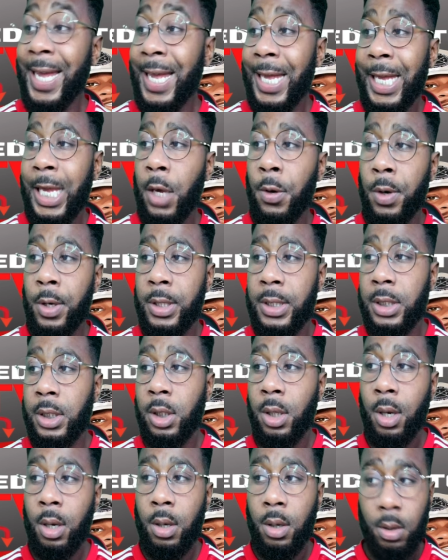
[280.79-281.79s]
He was
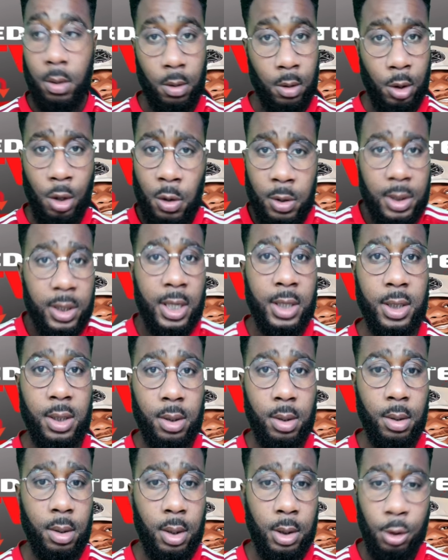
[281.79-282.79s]
useless.